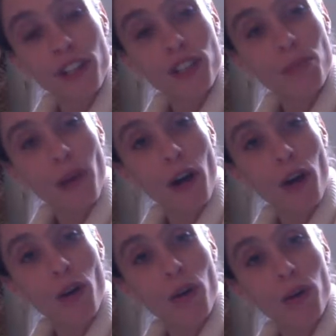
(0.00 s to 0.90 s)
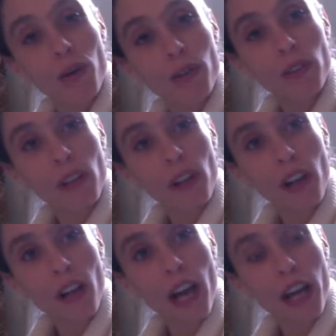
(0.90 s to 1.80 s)
about
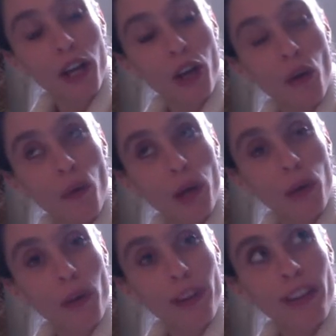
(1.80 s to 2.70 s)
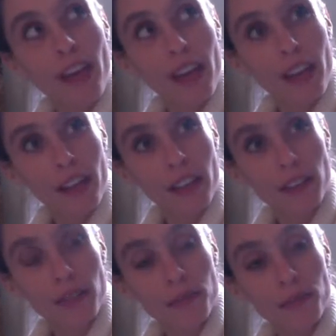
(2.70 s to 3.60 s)
kind of going within.
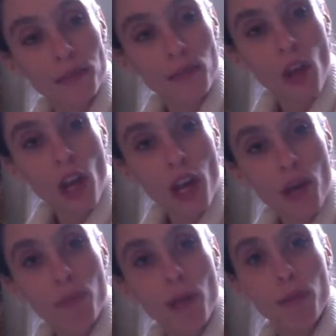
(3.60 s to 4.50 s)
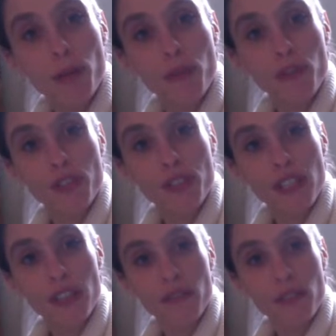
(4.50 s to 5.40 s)
Maybe you
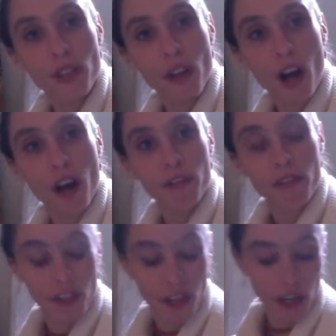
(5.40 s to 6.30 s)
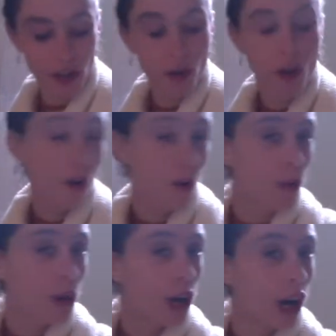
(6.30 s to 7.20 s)
received an offering,
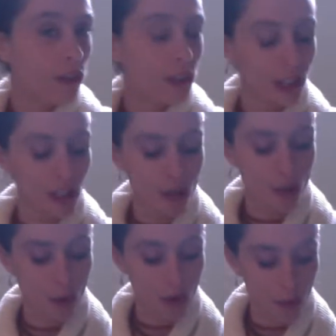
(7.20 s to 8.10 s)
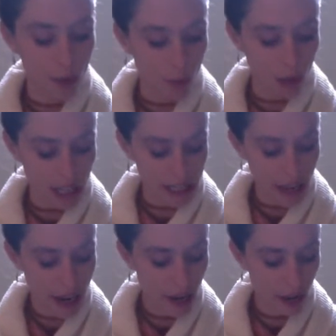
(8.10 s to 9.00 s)
we're not really sure if we want to
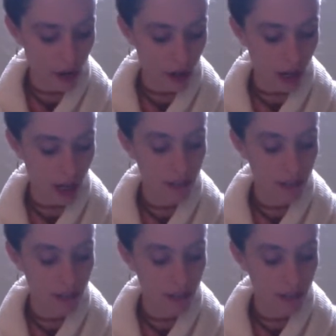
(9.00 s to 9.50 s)
take it or not.